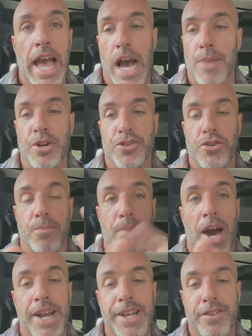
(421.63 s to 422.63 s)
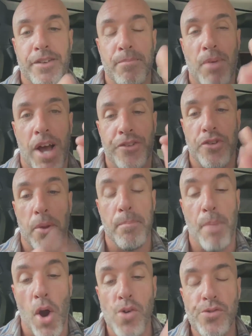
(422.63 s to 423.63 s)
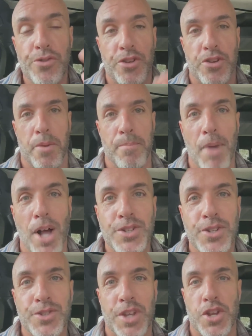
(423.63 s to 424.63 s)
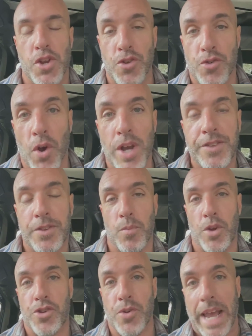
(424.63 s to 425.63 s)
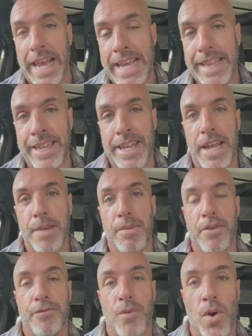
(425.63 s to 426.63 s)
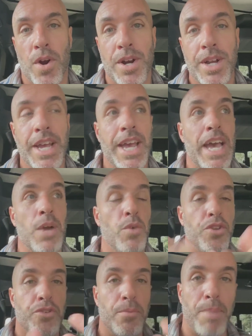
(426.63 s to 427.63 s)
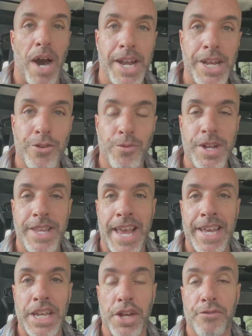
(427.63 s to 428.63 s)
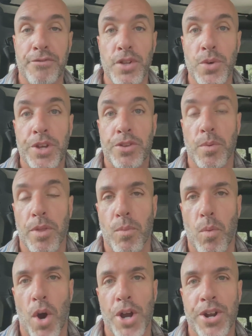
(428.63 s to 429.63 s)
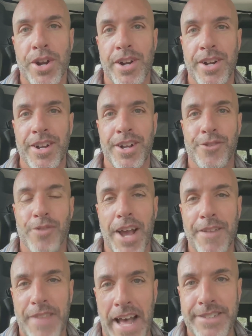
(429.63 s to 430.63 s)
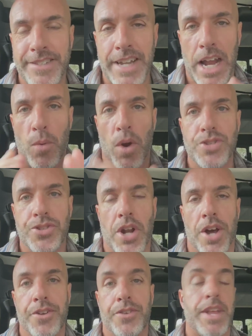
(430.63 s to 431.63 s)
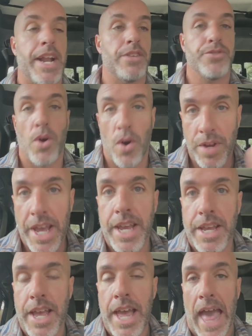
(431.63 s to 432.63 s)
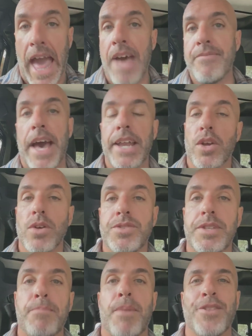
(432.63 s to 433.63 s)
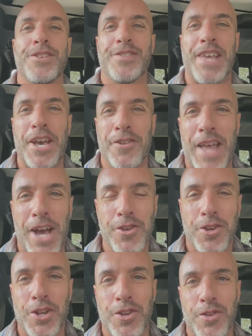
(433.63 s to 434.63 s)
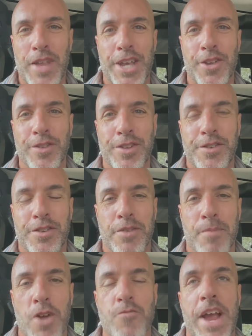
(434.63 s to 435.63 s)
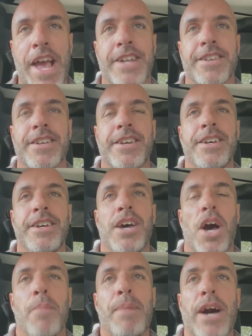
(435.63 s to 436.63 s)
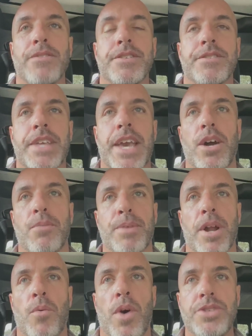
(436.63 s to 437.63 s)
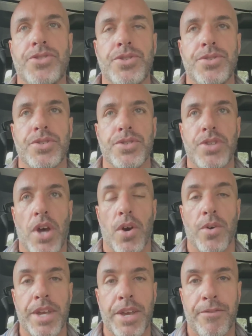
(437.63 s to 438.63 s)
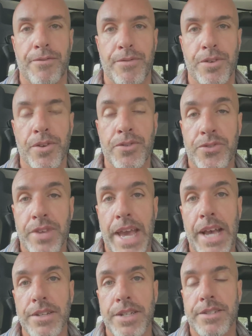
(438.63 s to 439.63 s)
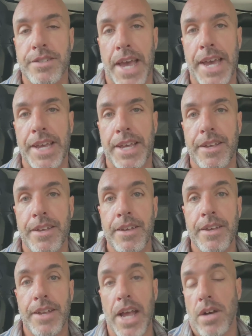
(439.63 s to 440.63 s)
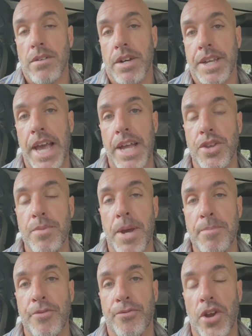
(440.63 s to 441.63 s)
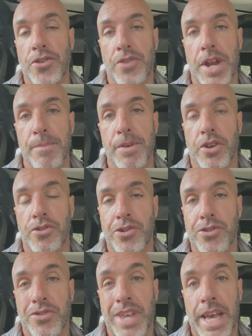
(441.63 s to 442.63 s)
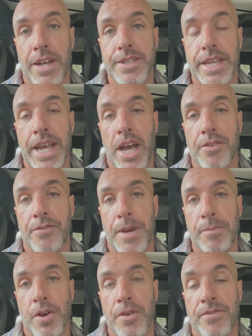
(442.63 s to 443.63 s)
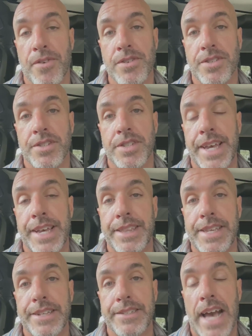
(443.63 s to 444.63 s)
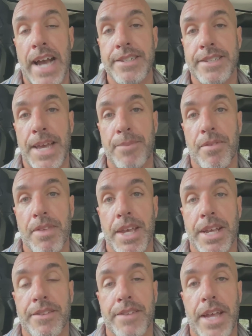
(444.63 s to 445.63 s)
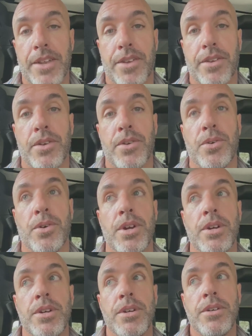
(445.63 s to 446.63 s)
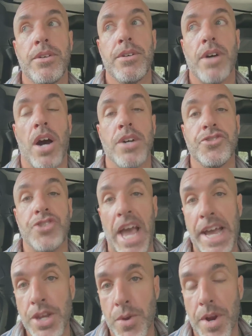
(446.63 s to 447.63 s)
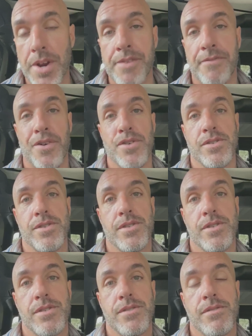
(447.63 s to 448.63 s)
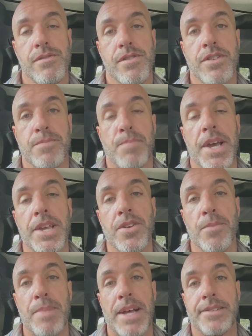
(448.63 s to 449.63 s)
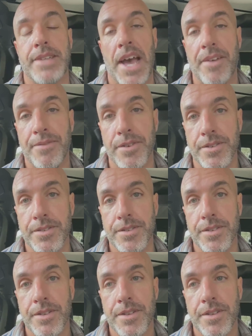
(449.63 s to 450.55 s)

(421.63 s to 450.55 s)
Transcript: how much your body is comprised, your bones and your muscles and your joints and what you ate the night before and what your body is retaining in fluids with water right? That's it. I want you to understand it. So, okay, have at it. Go step on the scale now. You can do that. You listen to my rant about the scale, but I want you to know if your scale is saying now, again, you might be frustrated because your scale today on February 1st is saying the exact same thing it said to you on January 1st, despite your best efforts.